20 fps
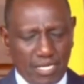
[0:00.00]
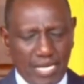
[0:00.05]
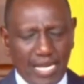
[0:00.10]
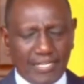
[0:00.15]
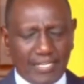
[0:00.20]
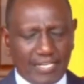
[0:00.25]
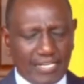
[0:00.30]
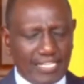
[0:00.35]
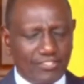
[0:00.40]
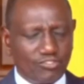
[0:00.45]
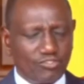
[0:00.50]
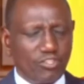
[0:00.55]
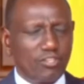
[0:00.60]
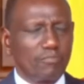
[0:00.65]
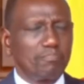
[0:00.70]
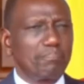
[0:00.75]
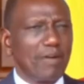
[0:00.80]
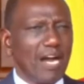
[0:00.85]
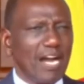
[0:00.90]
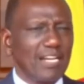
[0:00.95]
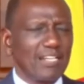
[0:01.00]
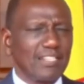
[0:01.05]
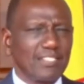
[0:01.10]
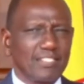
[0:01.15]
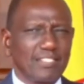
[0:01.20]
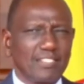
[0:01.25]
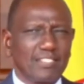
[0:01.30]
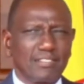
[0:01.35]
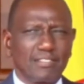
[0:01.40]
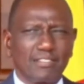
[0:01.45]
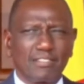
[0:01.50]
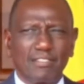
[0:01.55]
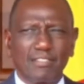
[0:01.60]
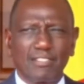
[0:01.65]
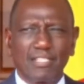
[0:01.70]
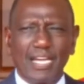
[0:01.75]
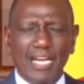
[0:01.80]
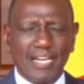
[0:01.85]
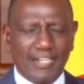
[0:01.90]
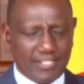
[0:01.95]
and industrial parks
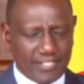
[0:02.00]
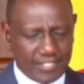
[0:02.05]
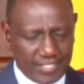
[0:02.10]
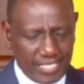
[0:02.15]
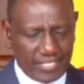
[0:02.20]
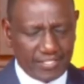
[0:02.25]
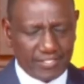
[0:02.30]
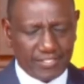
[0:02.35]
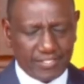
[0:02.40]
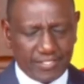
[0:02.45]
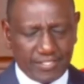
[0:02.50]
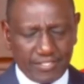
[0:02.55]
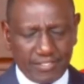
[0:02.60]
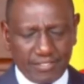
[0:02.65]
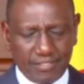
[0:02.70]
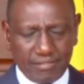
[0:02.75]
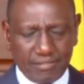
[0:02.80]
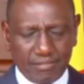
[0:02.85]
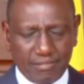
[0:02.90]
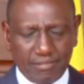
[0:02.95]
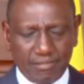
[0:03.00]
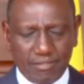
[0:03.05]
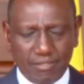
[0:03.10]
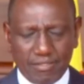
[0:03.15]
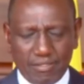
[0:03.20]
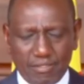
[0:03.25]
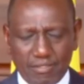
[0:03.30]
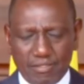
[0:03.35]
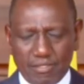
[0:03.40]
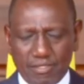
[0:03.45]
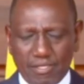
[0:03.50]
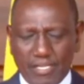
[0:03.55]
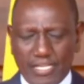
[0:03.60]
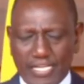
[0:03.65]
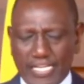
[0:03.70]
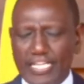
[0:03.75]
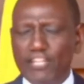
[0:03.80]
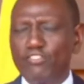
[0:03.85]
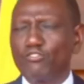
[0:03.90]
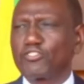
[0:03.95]
and 6
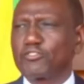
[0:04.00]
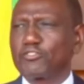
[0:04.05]
new